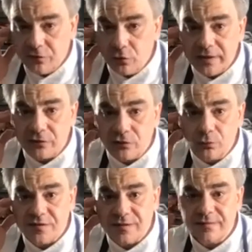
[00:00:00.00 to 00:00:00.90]
reduce
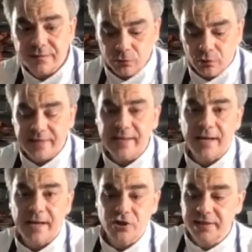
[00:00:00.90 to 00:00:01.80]
it, you can
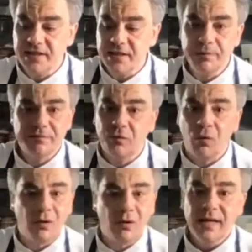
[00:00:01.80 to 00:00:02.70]
actually keep it
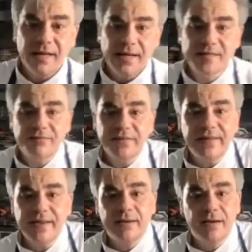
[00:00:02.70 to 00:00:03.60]
it's a
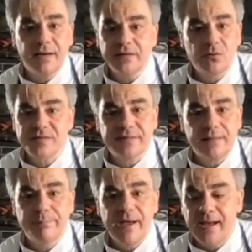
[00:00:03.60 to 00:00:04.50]
vinegar. It doesn't get
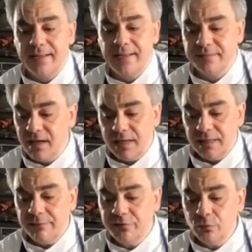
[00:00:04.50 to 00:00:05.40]
bad.
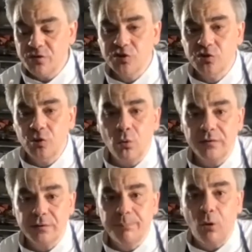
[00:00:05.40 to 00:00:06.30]
If you store it the
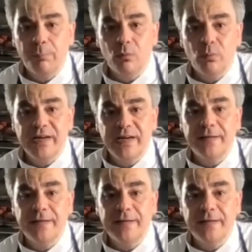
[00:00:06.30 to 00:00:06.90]
proper way,